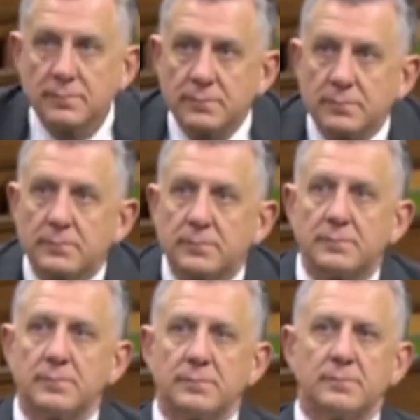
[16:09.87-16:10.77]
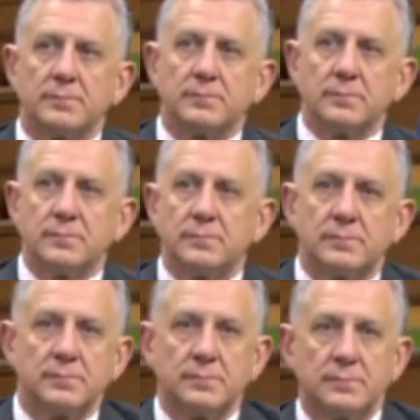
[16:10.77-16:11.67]

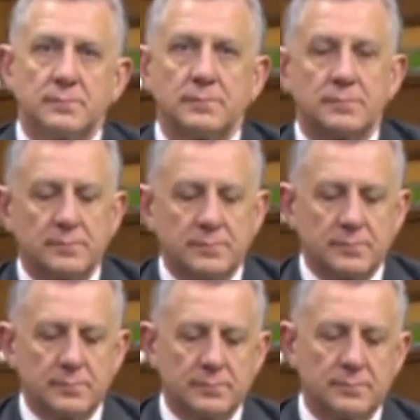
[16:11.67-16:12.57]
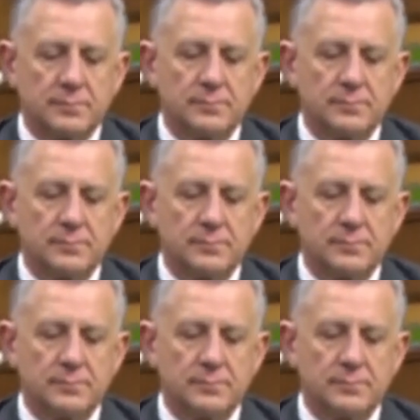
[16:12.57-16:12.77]
(not speaking)